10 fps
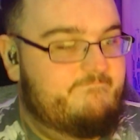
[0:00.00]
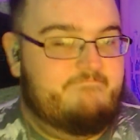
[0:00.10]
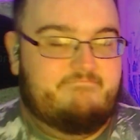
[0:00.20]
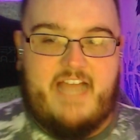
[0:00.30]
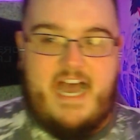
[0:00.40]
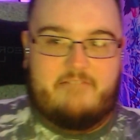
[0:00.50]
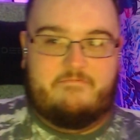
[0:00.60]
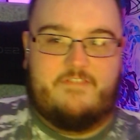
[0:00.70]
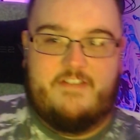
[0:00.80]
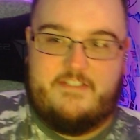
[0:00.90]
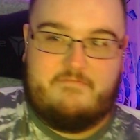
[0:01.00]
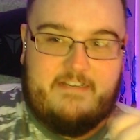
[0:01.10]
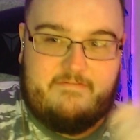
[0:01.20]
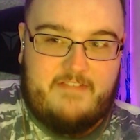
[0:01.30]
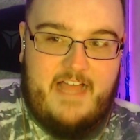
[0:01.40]
Nah. First
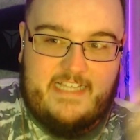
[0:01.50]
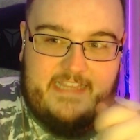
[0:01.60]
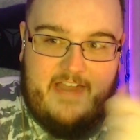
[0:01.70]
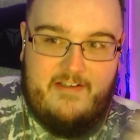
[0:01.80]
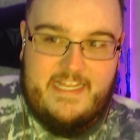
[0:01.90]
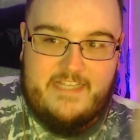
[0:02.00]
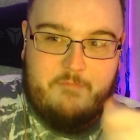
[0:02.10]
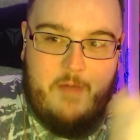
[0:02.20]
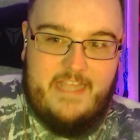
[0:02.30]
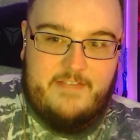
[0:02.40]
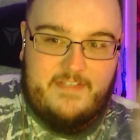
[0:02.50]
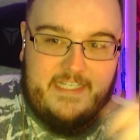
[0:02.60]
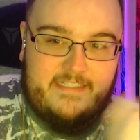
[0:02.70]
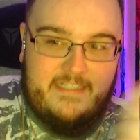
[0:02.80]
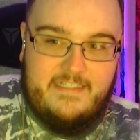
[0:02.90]
red flag. There it is
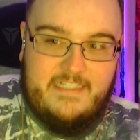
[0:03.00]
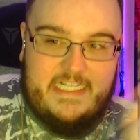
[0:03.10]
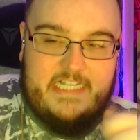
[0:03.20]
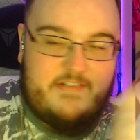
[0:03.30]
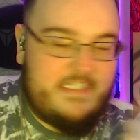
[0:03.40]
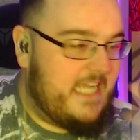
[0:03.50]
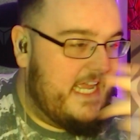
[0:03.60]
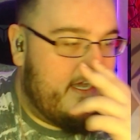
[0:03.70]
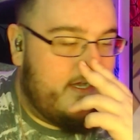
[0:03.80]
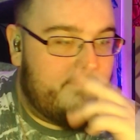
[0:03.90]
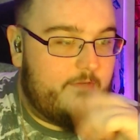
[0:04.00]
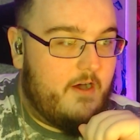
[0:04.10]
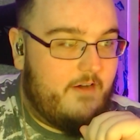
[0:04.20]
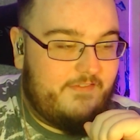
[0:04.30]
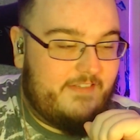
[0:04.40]
waving. Clear as day. I'm
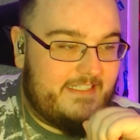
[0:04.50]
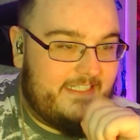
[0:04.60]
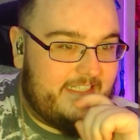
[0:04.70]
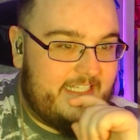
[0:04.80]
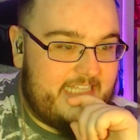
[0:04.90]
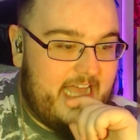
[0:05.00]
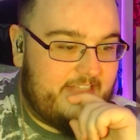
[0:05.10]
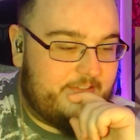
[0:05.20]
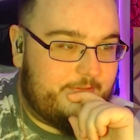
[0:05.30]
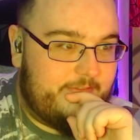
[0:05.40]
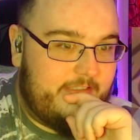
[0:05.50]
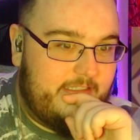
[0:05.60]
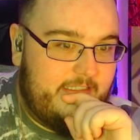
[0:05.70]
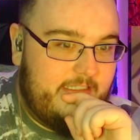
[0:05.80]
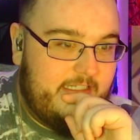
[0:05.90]
not feeling this at all.
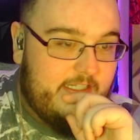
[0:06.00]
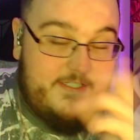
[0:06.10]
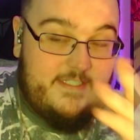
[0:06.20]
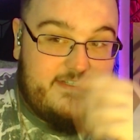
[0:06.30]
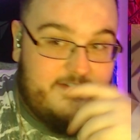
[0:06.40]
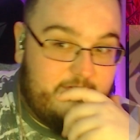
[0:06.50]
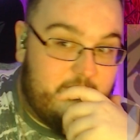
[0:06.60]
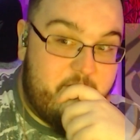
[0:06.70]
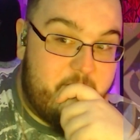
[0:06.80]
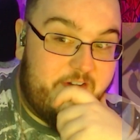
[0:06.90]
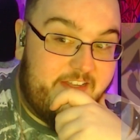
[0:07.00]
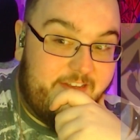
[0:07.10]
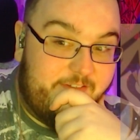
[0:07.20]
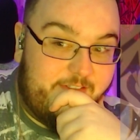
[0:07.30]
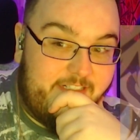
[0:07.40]
She's going to fuck my boy
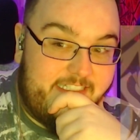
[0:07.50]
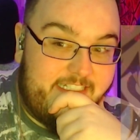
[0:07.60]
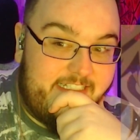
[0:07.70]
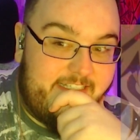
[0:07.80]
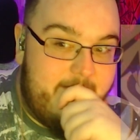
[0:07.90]
over, isn't she?